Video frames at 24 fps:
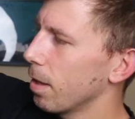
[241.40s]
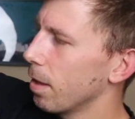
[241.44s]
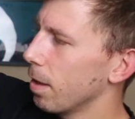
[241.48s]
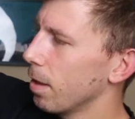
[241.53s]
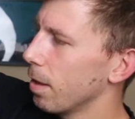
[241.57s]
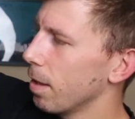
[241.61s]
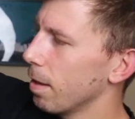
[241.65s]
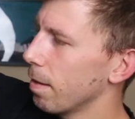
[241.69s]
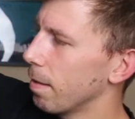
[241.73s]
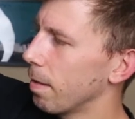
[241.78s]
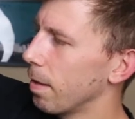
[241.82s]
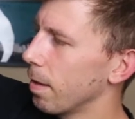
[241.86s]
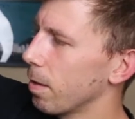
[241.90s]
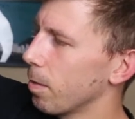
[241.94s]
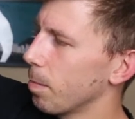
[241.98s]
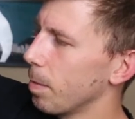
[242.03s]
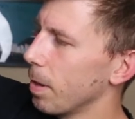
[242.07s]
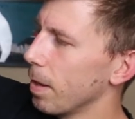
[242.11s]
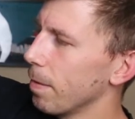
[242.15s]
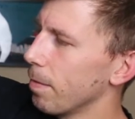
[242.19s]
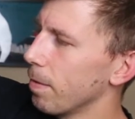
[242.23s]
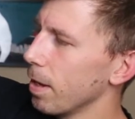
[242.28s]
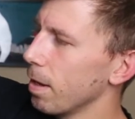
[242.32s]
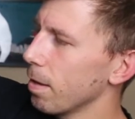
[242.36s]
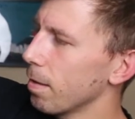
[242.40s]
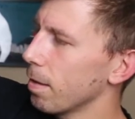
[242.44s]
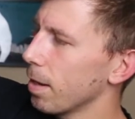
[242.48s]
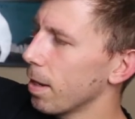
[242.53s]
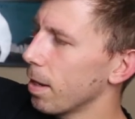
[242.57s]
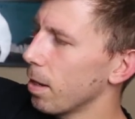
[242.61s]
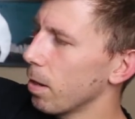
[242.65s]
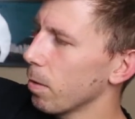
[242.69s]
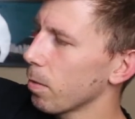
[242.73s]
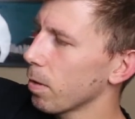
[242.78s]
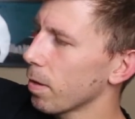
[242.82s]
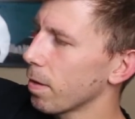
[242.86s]
this little bit of
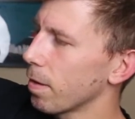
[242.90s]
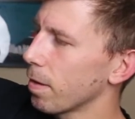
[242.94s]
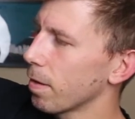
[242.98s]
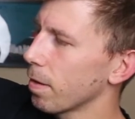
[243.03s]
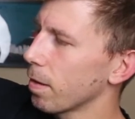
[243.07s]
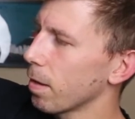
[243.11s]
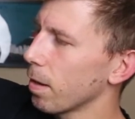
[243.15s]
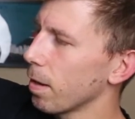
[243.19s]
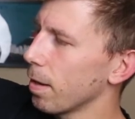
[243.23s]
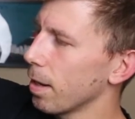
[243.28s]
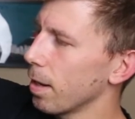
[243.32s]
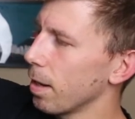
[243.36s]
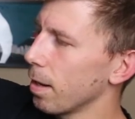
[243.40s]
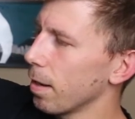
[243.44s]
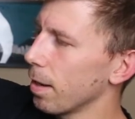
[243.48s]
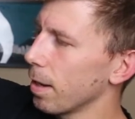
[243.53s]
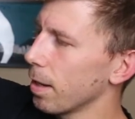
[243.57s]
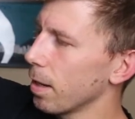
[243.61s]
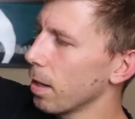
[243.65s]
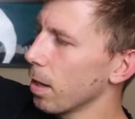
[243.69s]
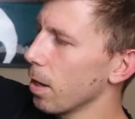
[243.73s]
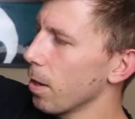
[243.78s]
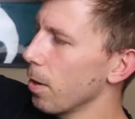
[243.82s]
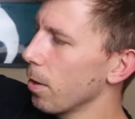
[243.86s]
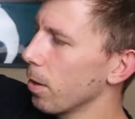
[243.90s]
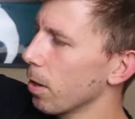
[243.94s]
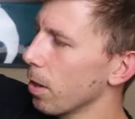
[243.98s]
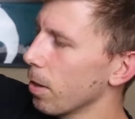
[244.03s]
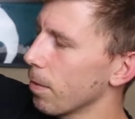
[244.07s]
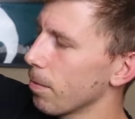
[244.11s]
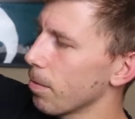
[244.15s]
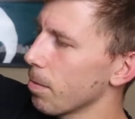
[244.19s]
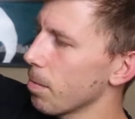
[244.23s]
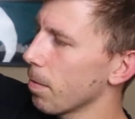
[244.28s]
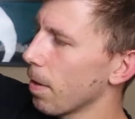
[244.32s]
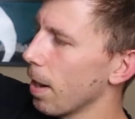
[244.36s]
detail, the skyline logo
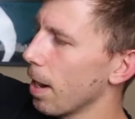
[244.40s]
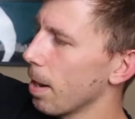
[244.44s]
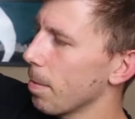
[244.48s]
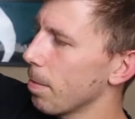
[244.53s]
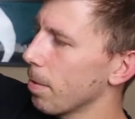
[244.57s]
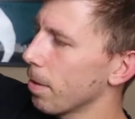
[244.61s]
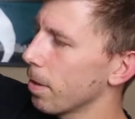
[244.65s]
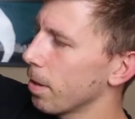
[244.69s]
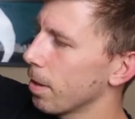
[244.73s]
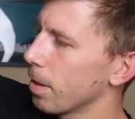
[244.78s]
from Rab.